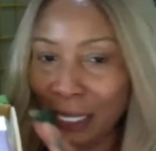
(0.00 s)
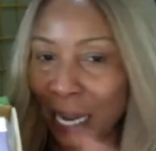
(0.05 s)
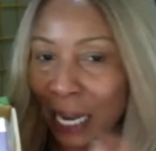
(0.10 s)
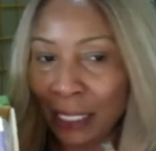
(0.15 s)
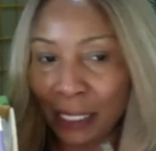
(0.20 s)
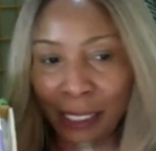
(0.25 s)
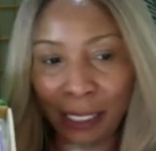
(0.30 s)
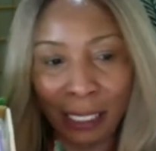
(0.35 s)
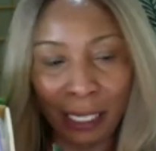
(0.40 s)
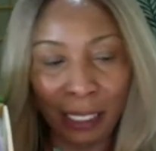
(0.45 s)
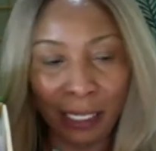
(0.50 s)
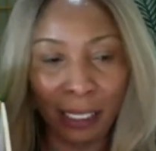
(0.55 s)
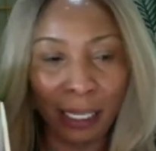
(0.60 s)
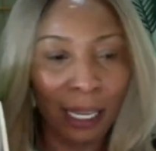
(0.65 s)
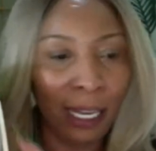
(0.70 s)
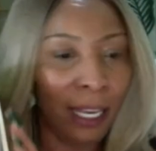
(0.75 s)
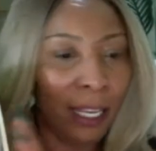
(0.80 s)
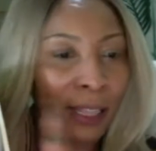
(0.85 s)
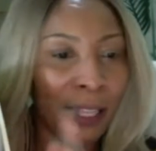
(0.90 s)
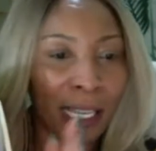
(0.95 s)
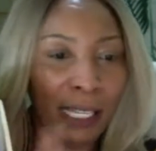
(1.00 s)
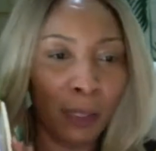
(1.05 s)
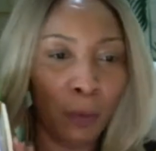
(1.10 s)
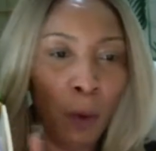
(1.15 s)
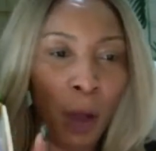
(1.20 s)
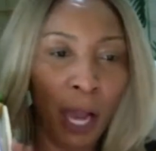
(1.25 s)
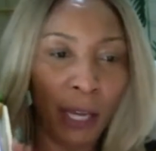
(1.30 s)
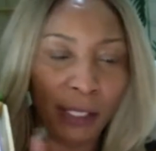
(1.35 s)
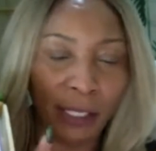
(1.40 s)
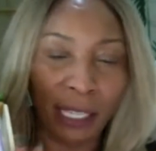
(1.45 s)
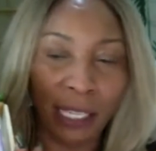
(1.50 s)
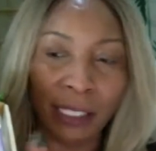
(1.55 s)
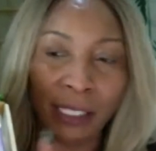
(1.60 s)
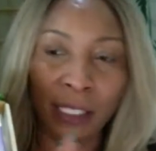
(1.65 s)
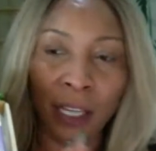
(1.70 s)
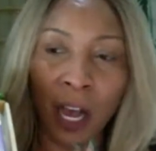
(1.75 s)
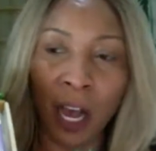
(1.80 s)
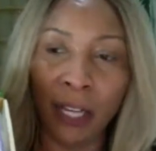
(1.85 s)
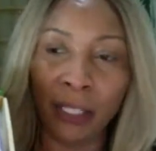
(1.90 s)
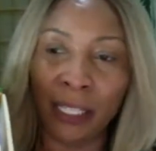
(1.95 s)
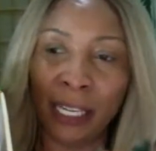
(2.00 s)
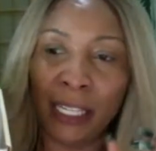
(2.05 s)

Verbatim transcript: that's it this box is gone.